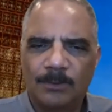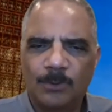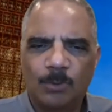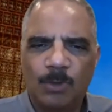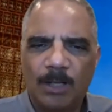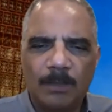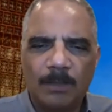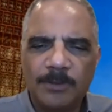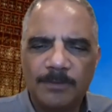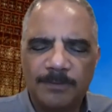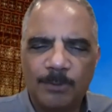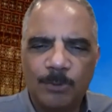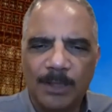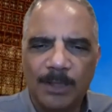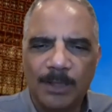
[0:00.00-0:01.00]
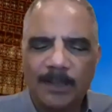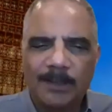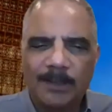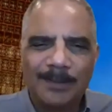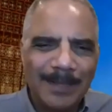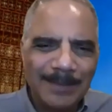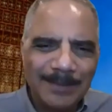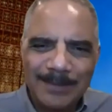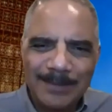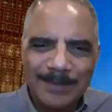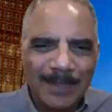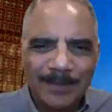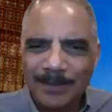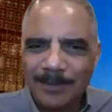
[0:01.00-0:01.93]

12 to 4. That's a state